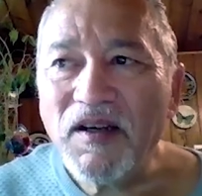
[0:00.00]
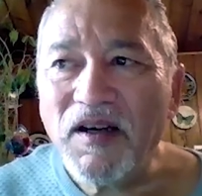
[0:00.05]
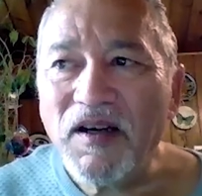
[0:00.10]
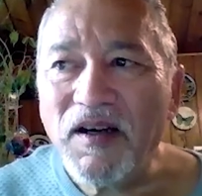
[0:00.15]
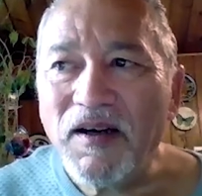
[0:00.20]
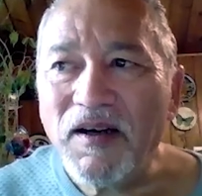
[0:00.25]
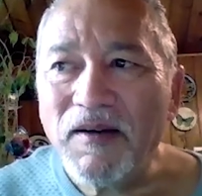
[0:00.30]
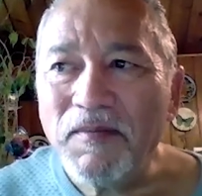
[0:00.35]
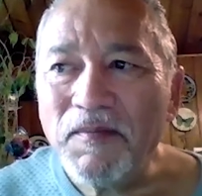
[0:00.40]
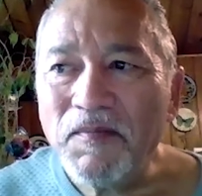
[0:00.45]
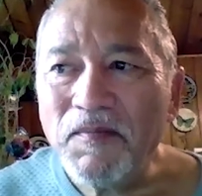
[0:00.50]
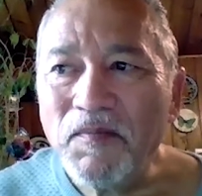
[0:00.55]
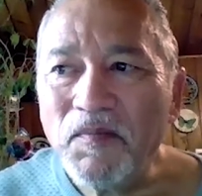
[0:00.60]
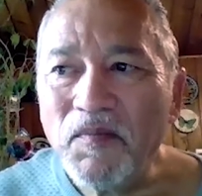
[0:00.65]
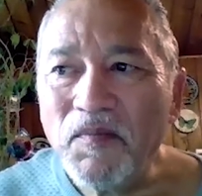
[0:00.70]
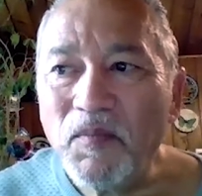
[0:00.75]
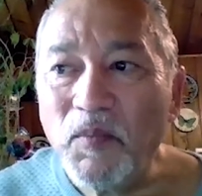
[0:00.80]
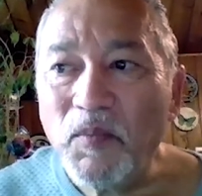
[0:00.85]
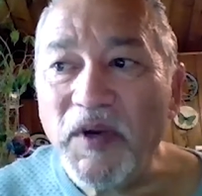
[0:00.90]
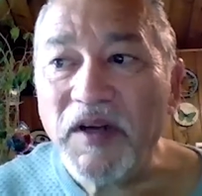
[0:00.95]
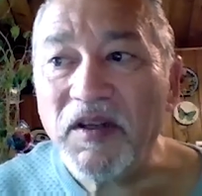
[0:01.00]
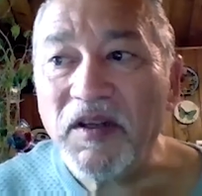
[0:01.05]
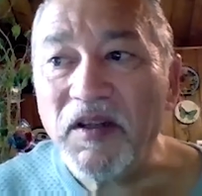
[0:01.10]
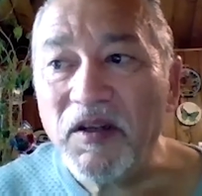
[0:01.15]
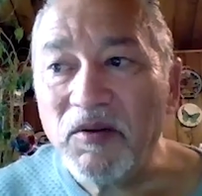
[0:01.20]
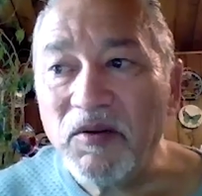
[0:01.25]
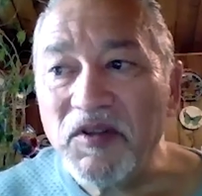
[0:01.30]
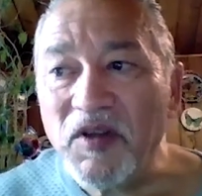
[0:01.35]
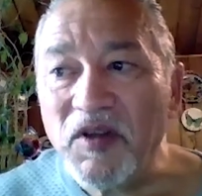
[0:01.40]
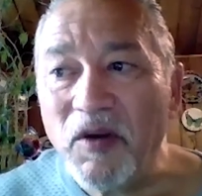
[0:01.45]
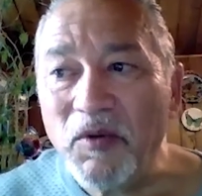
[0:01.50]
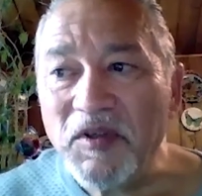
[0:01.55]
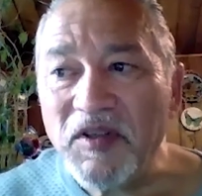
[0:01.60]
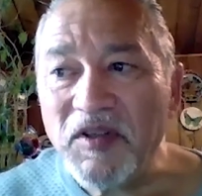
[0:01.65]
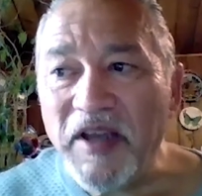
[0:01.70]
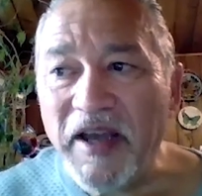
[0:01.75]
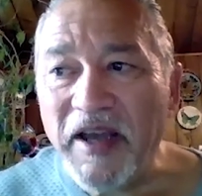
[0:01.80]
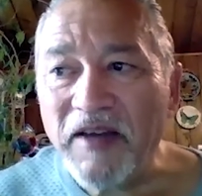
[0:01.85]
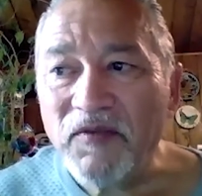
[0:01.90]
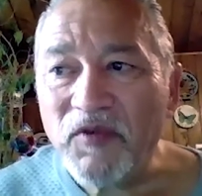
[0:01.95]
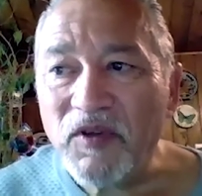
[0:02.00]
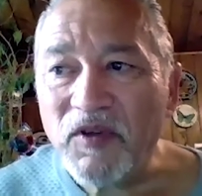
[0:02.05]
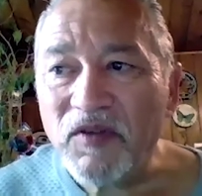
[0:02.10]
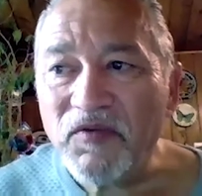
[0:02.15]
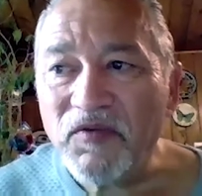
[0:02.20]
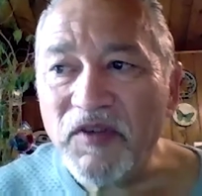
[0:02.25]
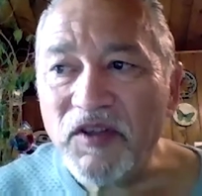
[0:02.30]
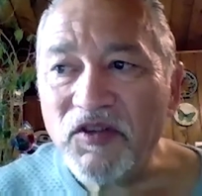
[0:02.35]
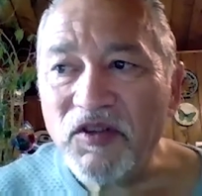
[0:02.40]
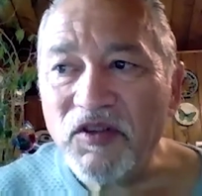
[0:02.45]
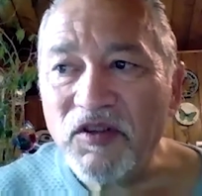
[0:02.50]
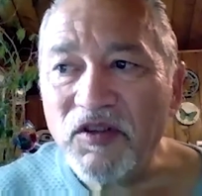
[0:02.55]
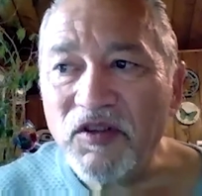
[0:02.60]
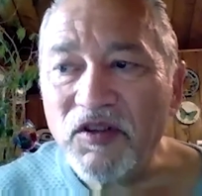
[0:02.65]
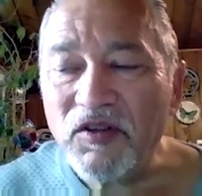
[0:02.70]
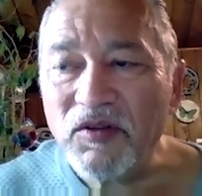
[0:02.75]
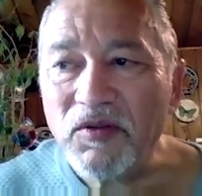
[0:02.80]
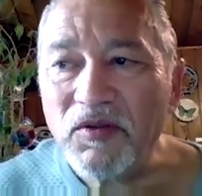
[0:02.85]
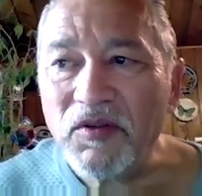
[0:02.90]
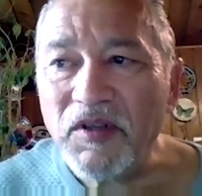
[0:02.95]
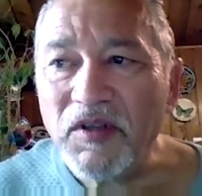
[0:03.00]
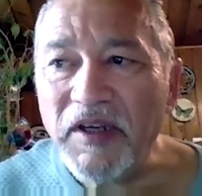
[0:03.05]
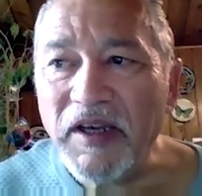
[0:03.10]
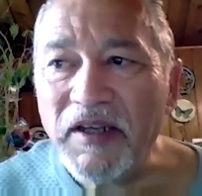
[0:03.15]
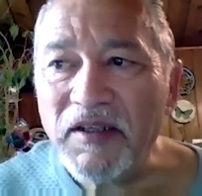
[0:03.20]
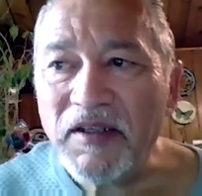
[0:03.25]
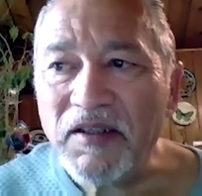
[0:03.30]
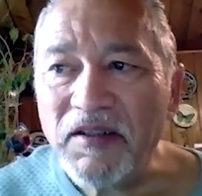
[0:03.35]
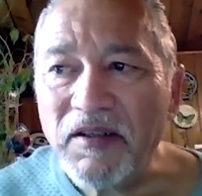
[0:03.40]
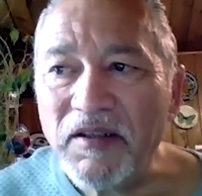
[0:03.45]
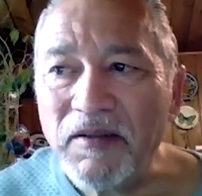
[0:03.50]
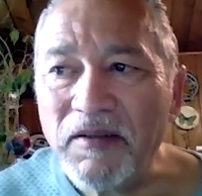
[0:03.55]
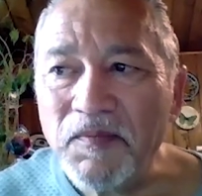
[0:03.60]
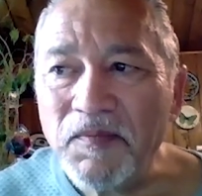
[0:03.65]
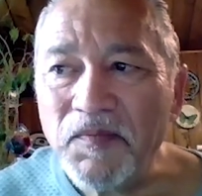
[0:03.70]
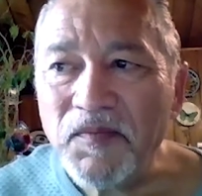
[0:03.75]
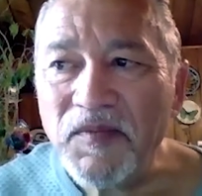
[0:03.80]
Um, but there was always a handful of fiction too, and um,